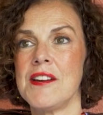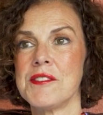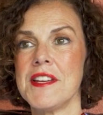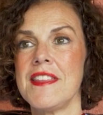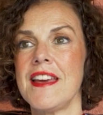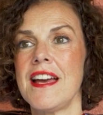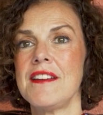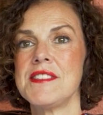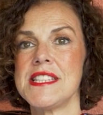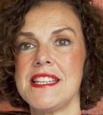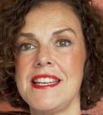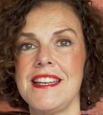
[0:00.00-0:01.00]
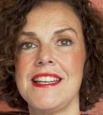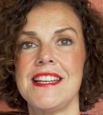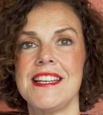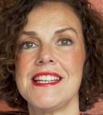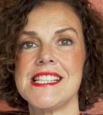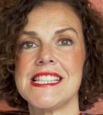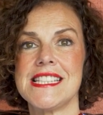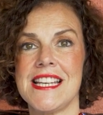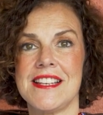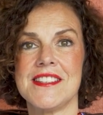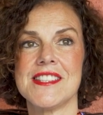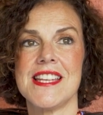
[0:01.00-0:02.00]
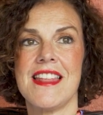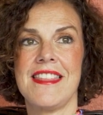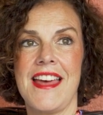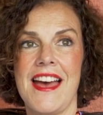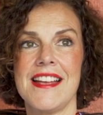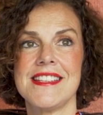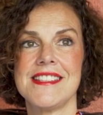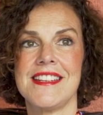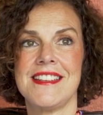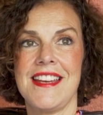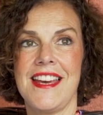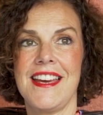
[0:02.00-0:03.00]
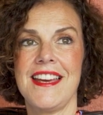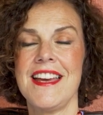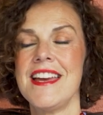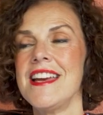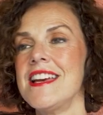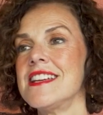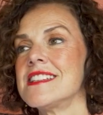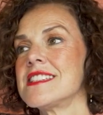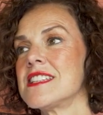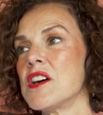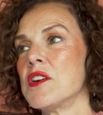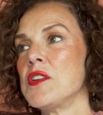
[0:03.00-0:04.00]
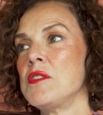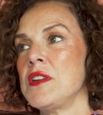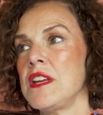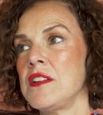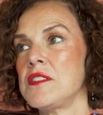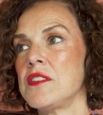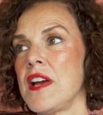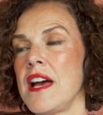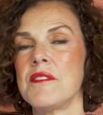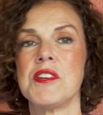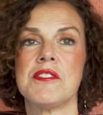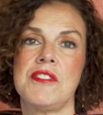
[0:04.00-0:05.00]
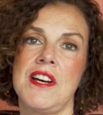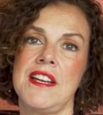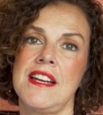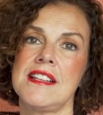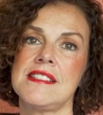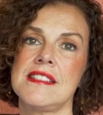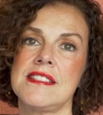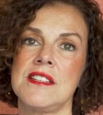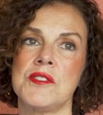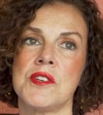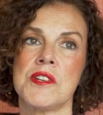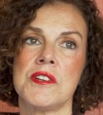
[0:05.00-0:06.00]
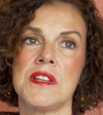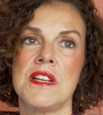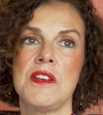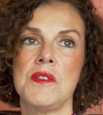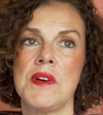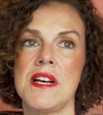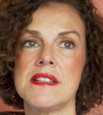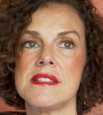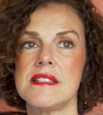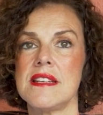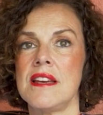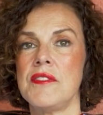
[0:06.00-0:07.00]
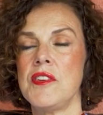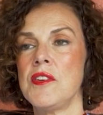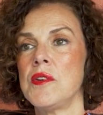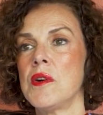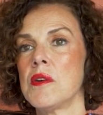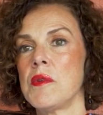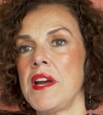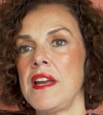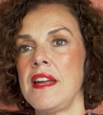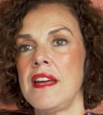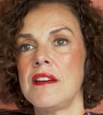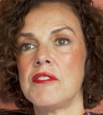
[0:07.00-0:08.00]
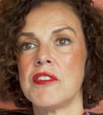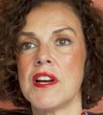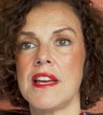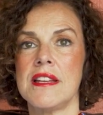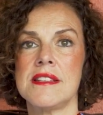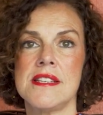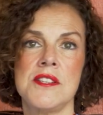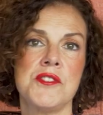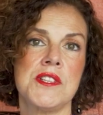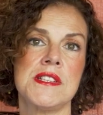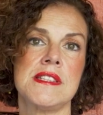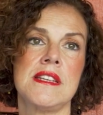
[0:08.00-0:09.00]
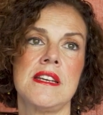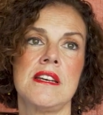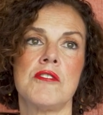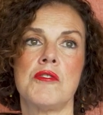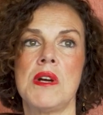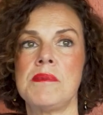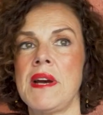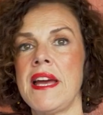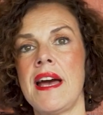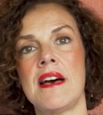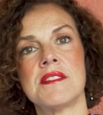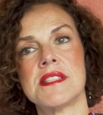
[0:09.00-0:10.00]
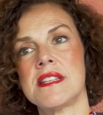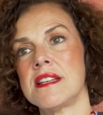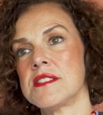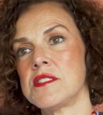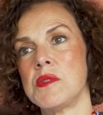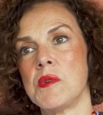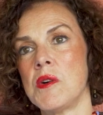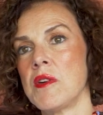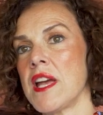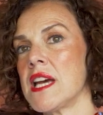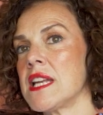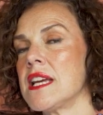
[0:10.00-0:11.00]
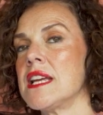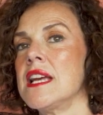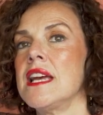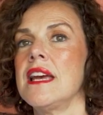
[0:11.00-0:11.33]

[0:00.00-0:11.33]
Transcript: Everything I've seen sells that day. So you need to have your finances in order in the US. If you are waiting for a contingency of when my house sells, you won't get it.